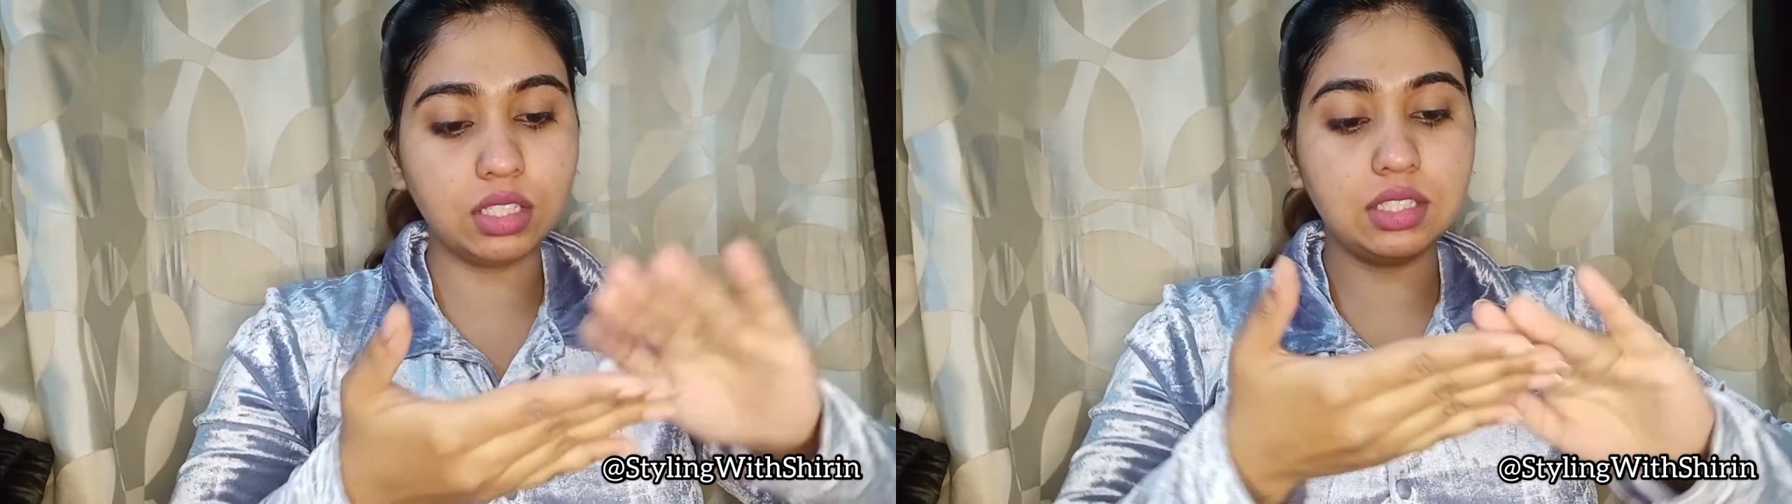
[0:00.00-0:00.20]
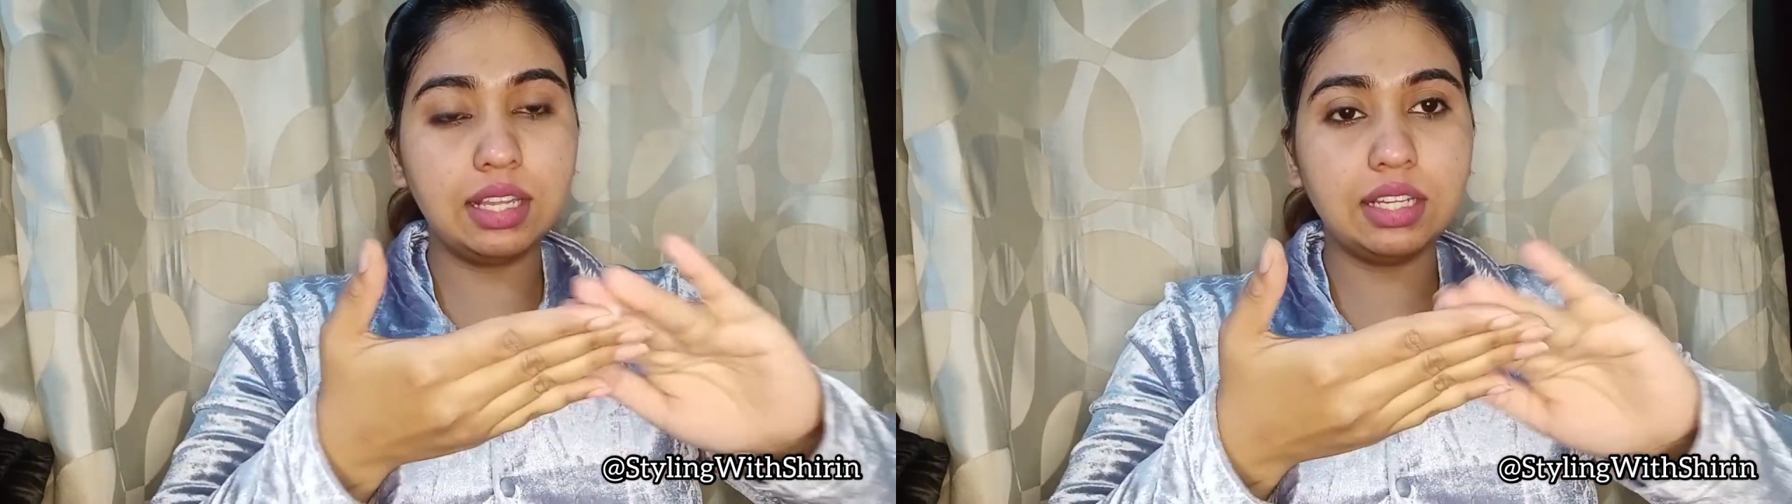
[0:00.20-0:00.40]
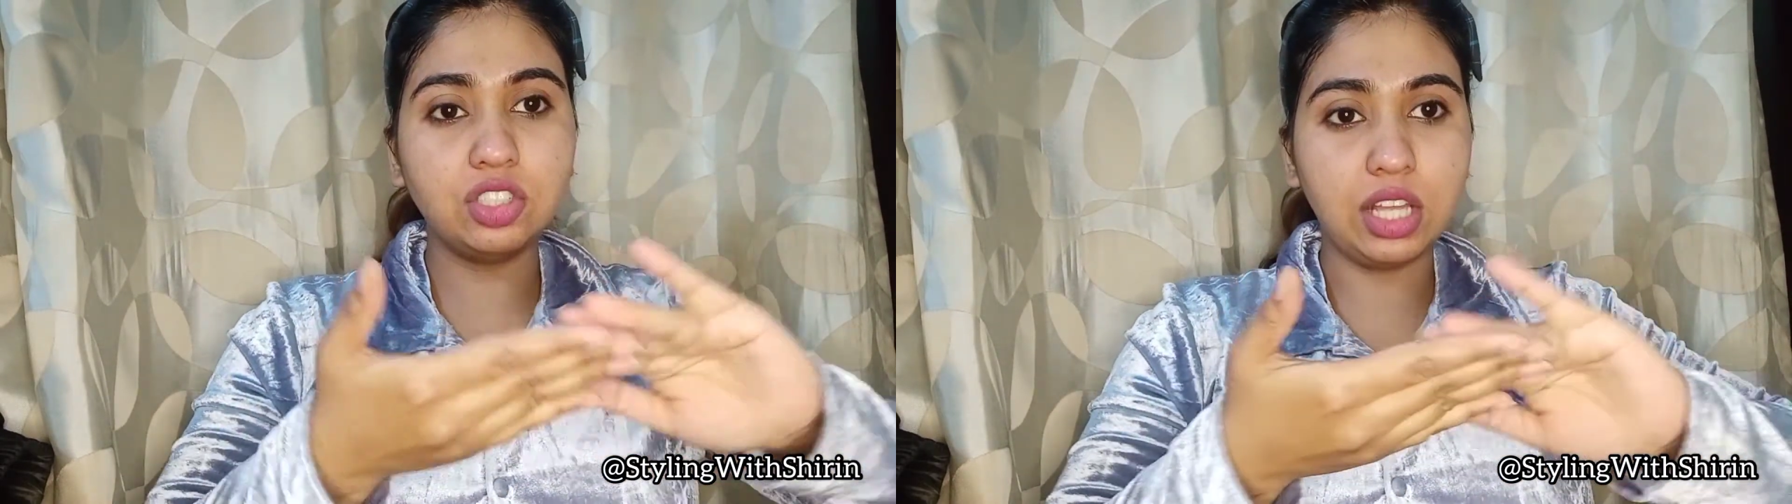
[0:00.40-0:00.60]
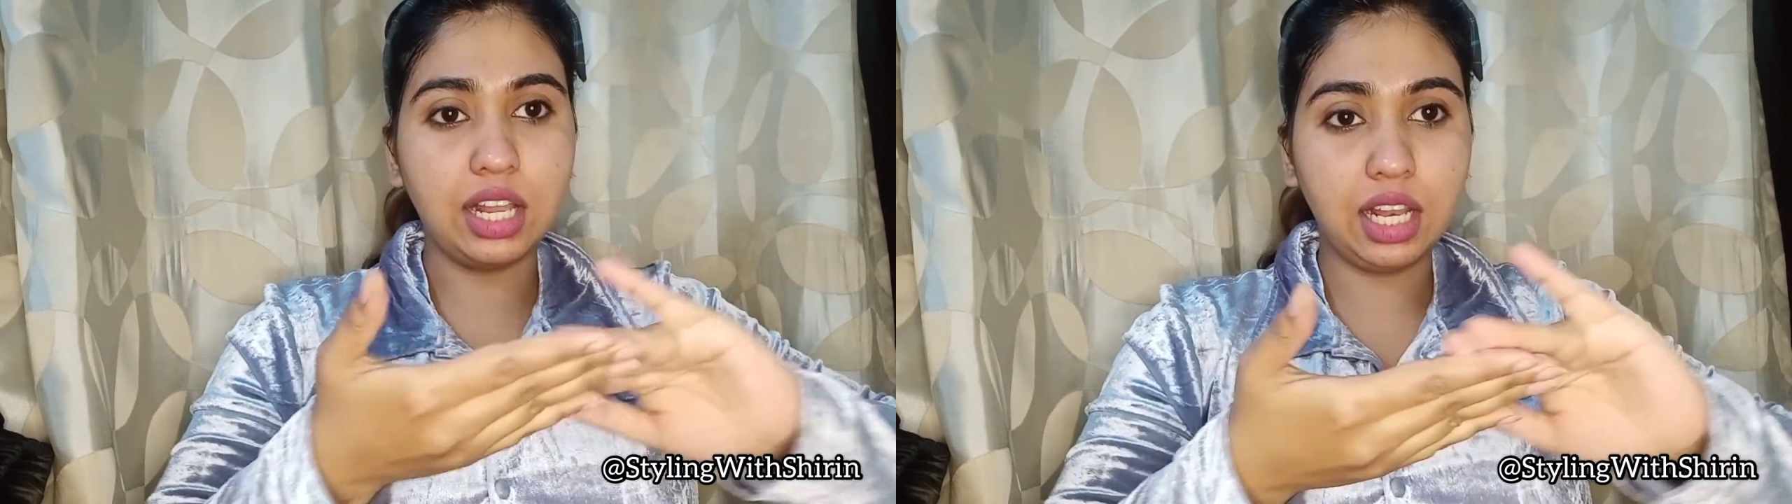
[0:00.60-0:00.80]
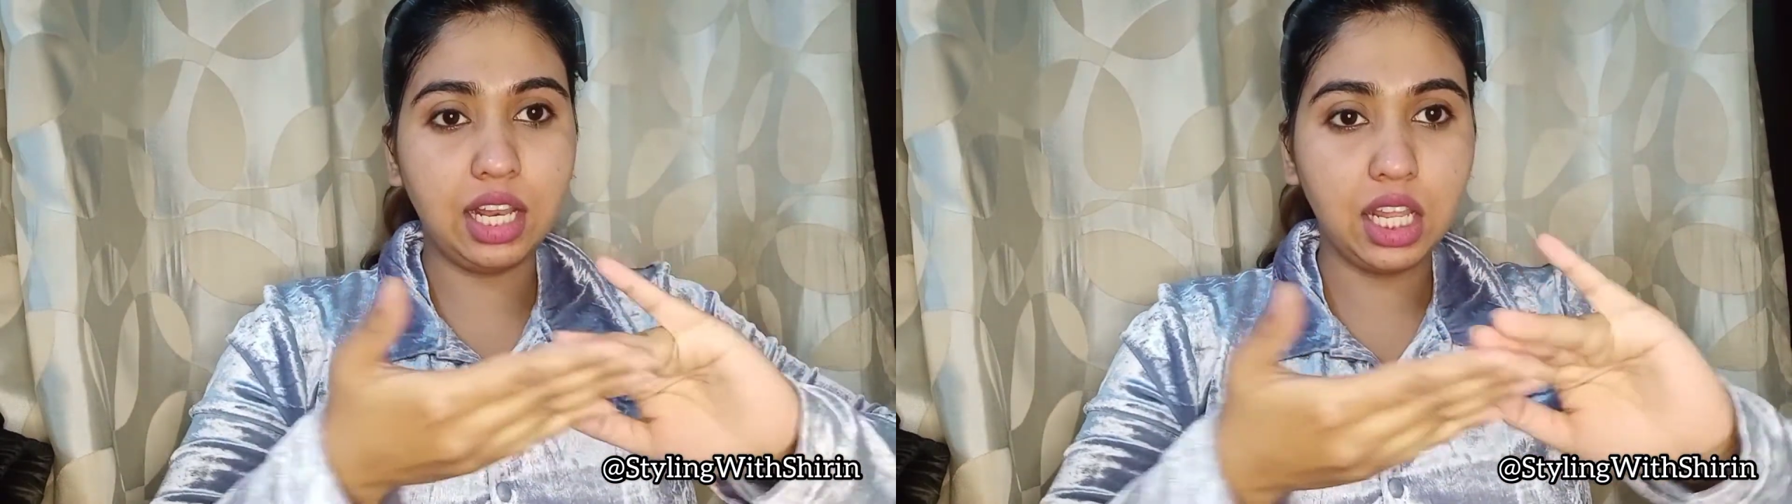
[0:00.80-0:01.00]
It's like gel
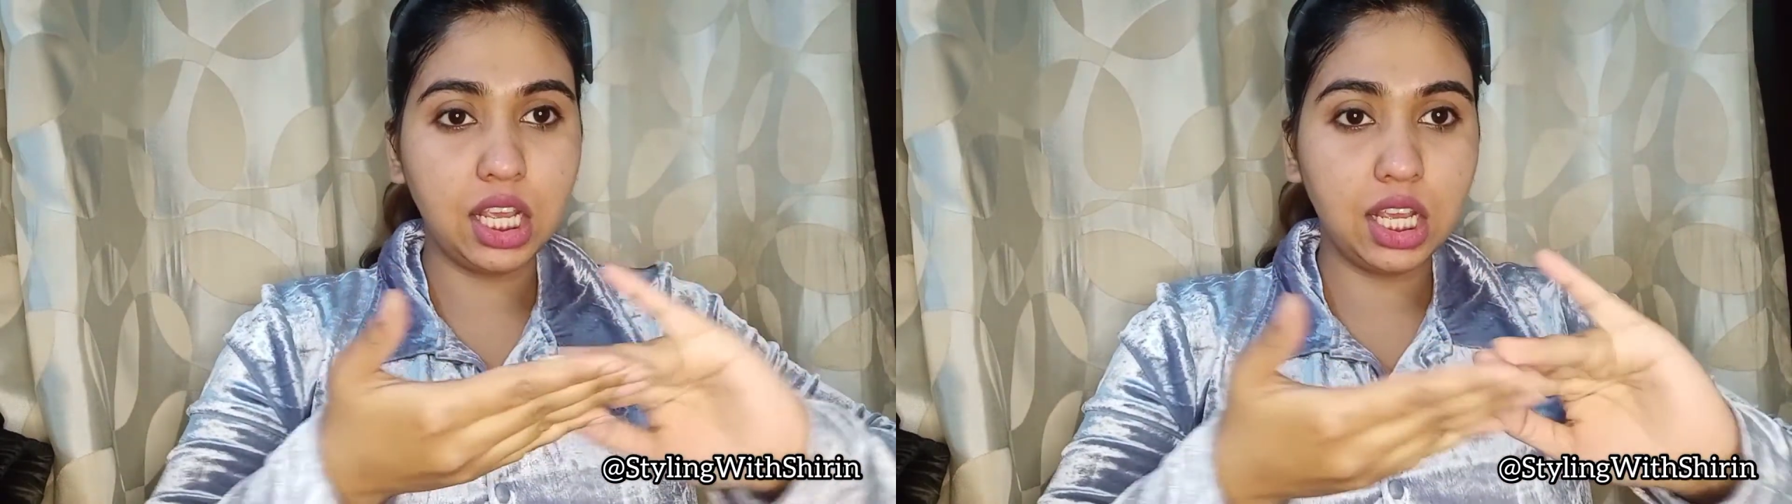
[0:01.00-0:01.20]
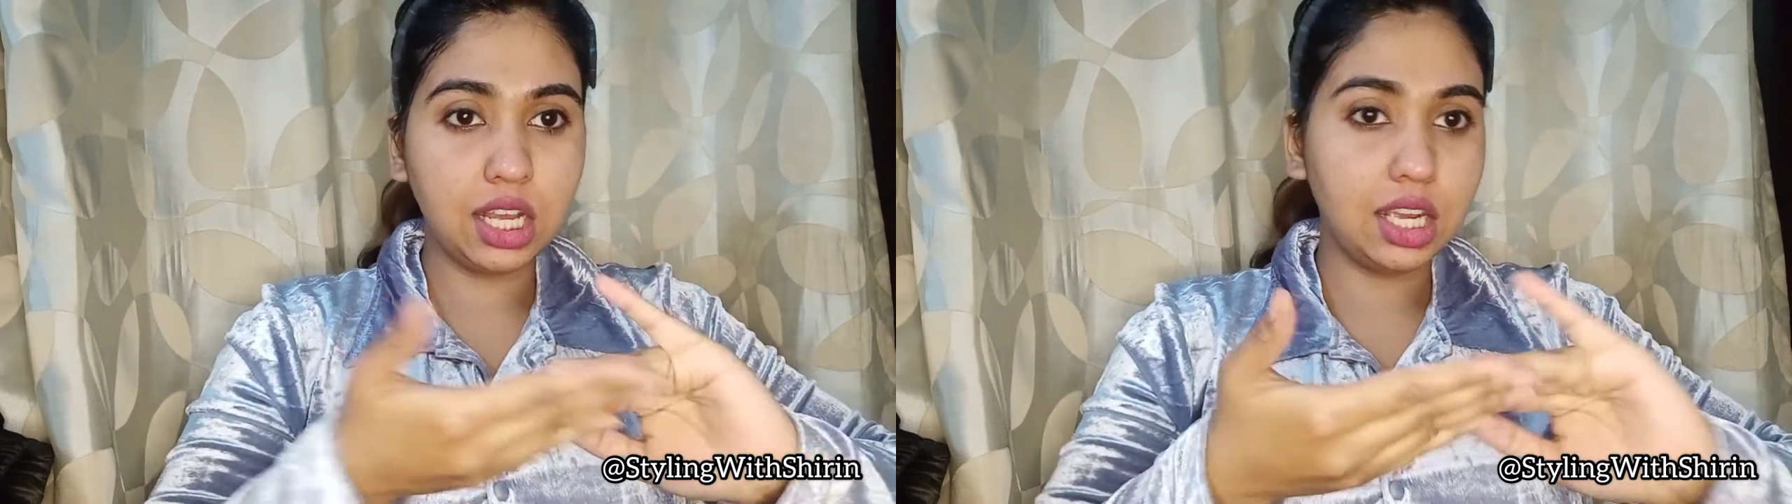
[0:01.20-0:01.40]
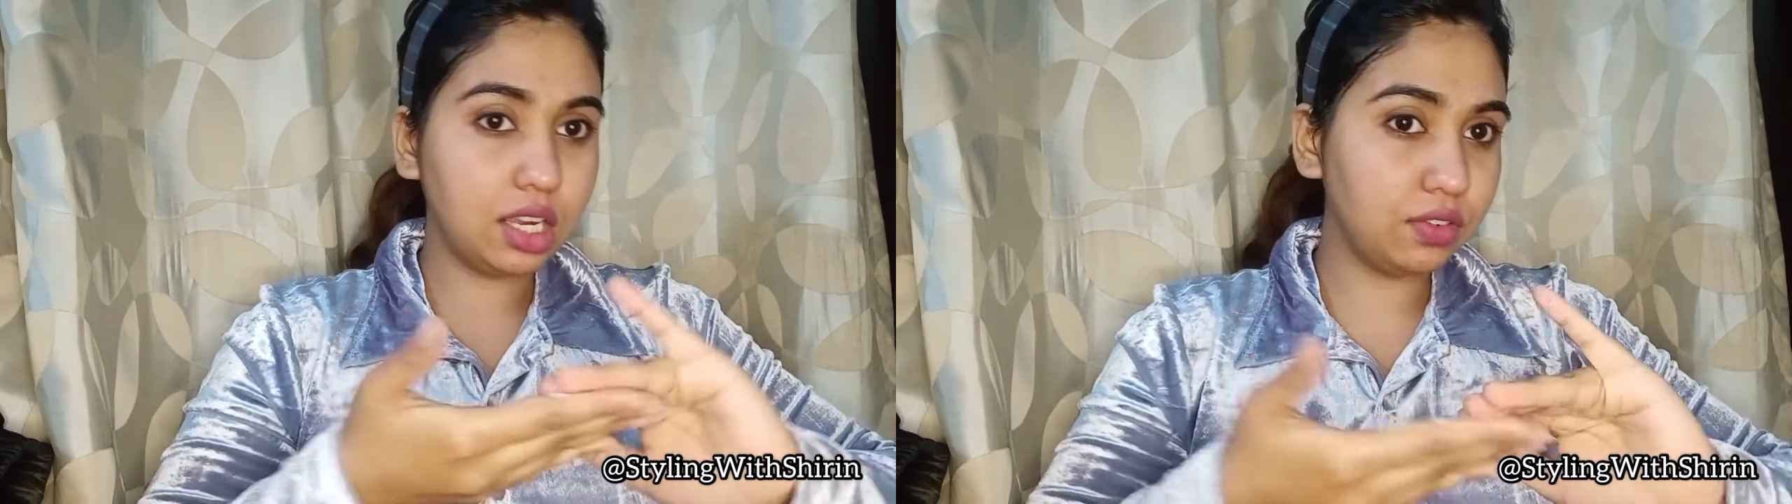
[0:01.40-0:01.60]
kind